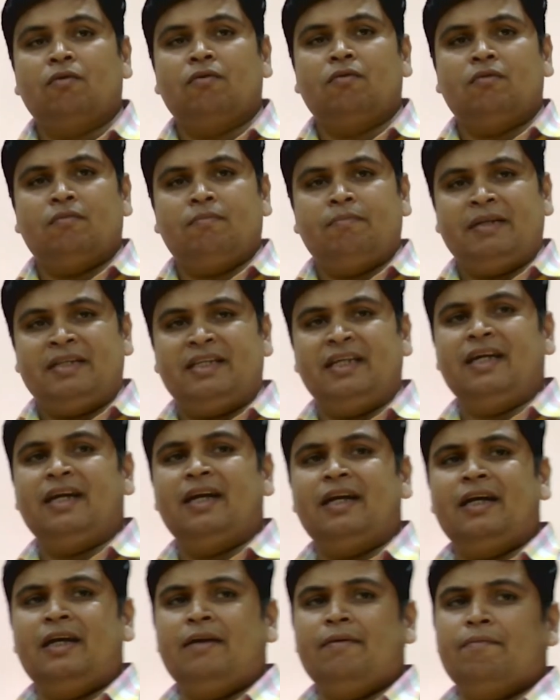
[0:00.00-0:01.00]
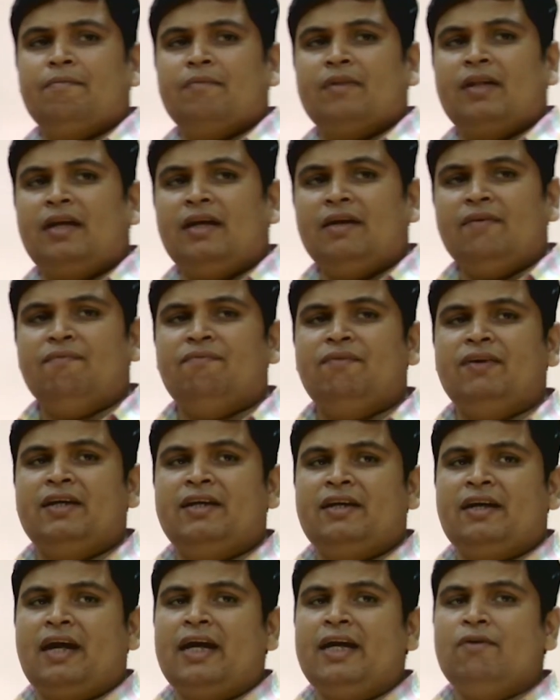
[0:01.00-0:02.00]
basically, if we
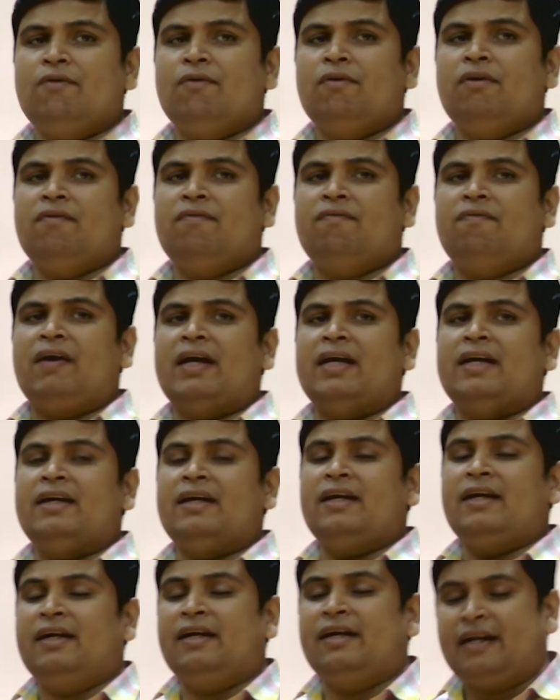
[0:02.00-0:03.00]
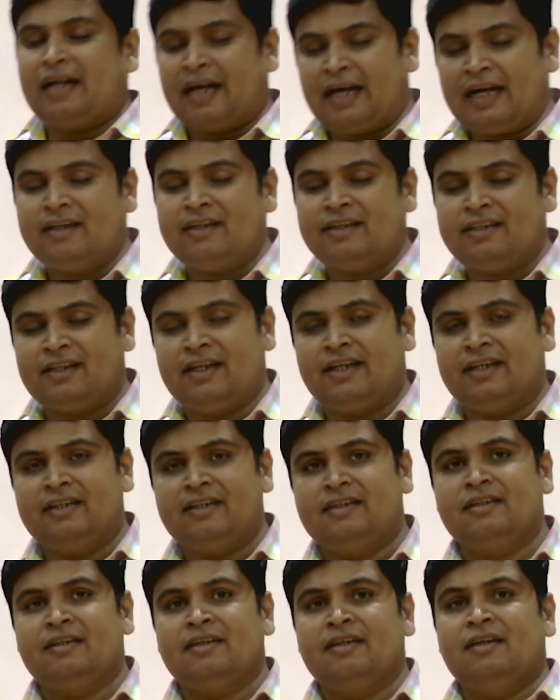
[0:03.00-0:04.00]
try to define
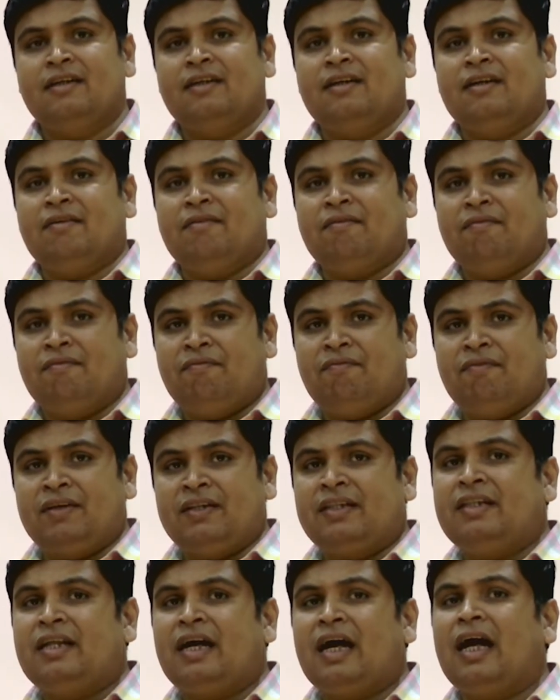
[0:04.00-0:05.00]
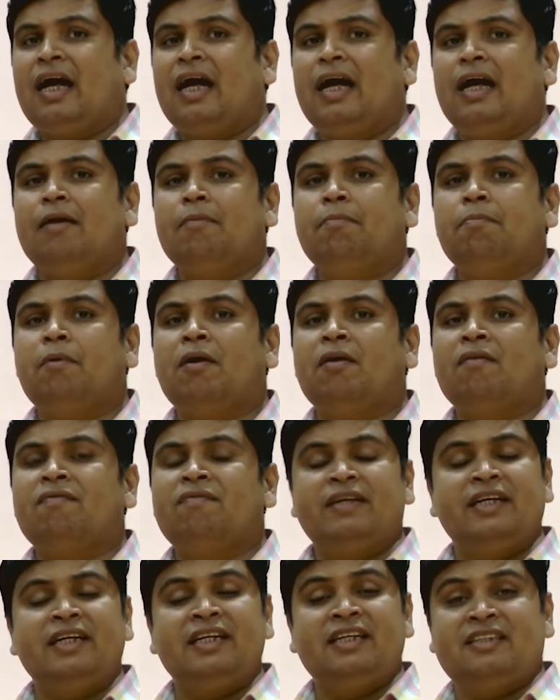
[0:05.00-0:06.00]
intelligence with the help of
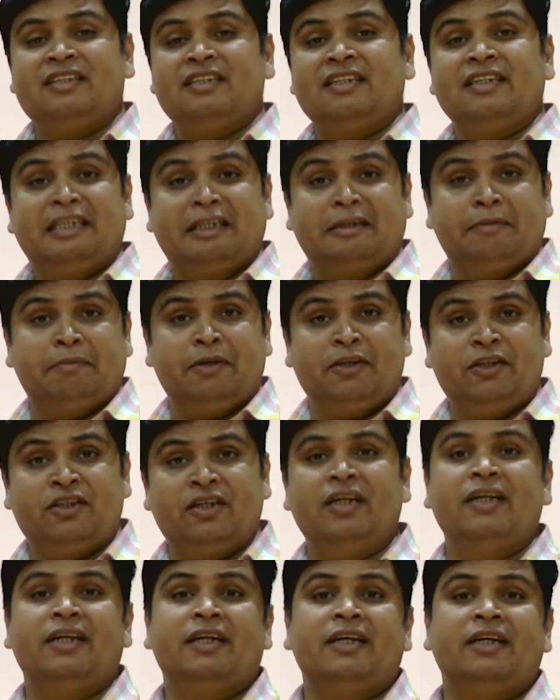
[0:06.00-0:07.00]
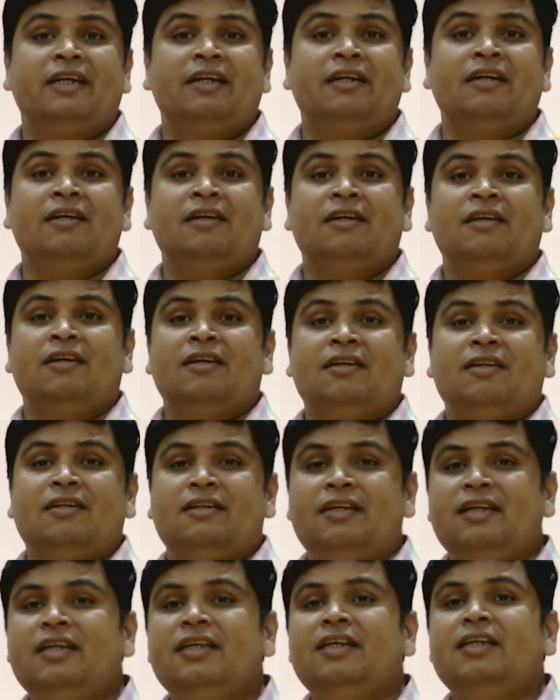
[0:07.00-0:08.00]
its speciality,
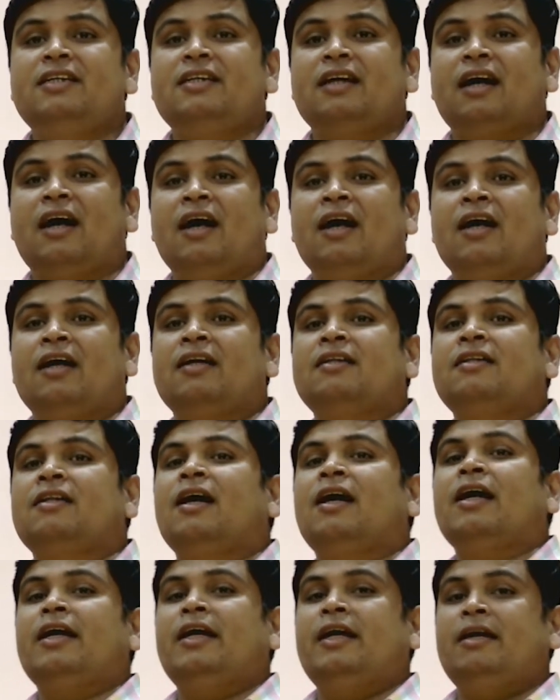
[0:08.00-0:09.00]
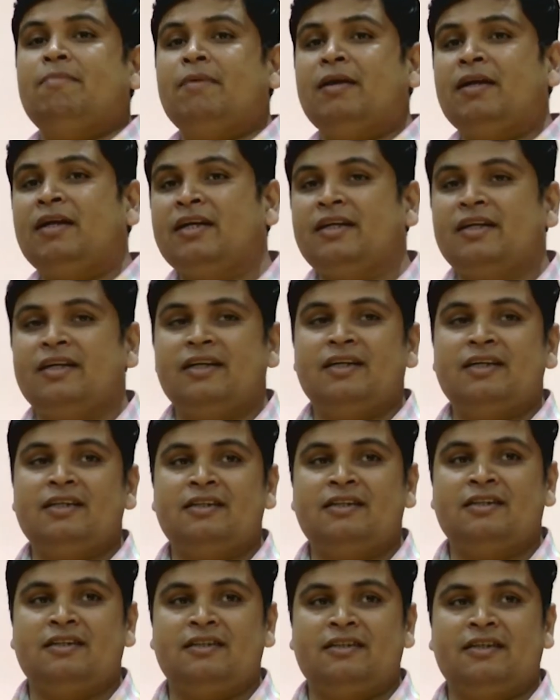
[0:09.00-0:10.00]
these are the
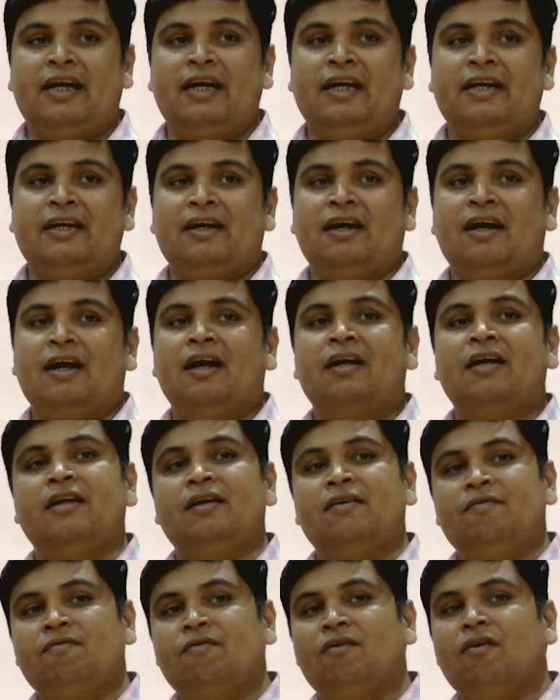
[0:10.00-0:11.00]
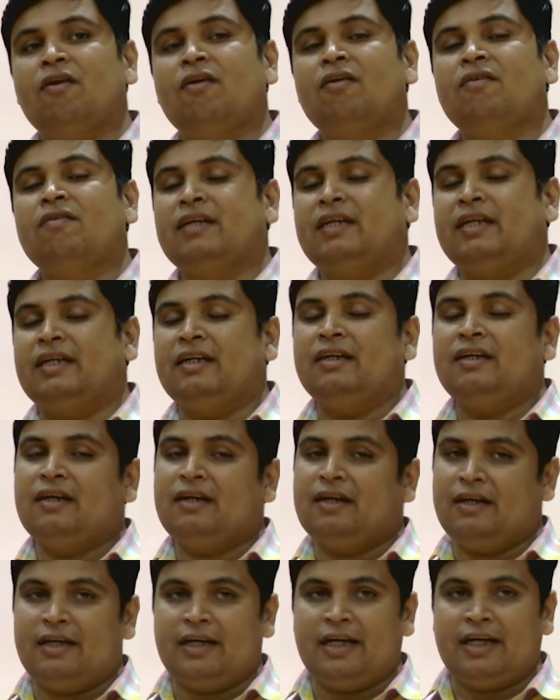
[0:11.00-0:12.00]
abilities that are involved in
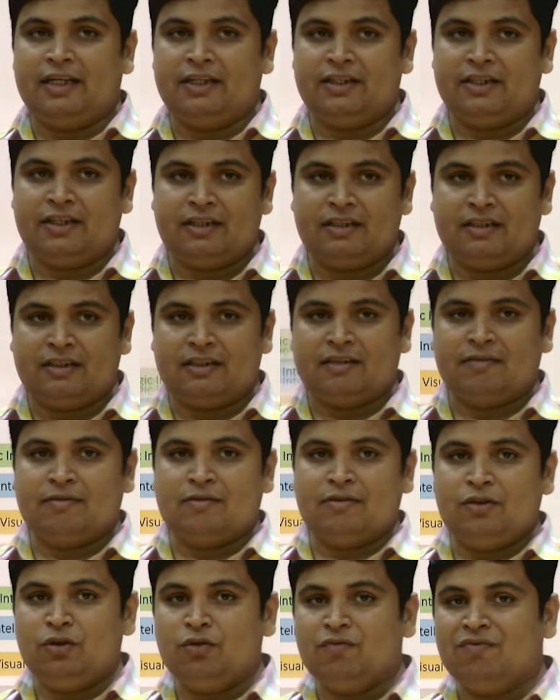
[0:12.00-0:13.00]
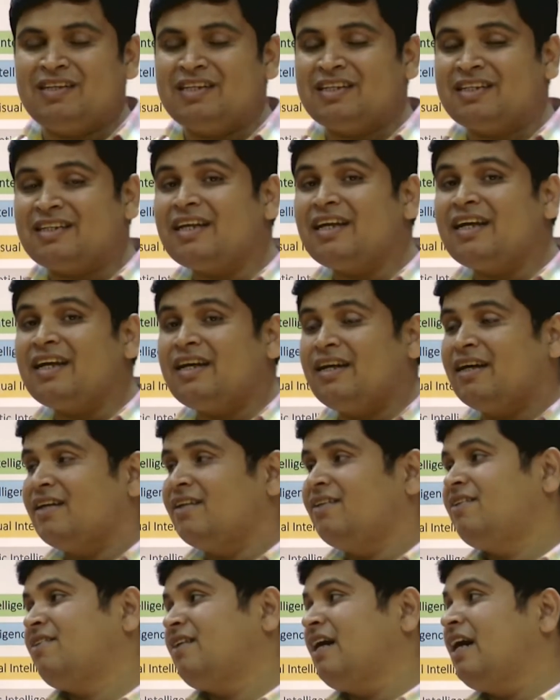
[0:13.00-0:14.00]
intelligence. You will see here
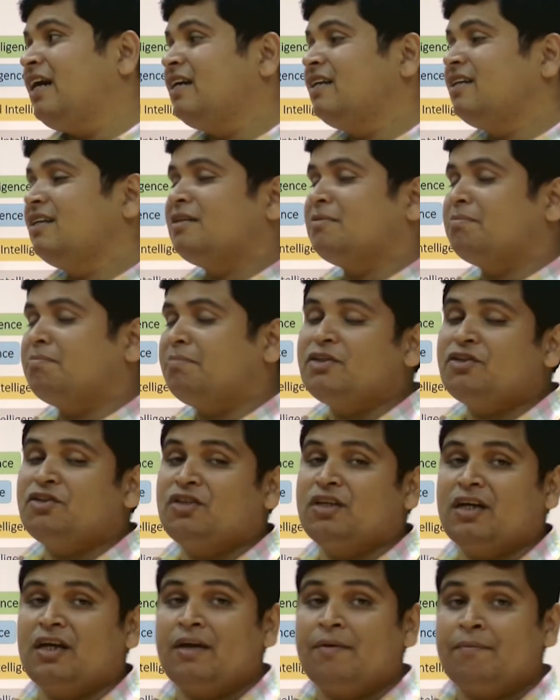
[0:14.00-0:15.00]
inside this picture,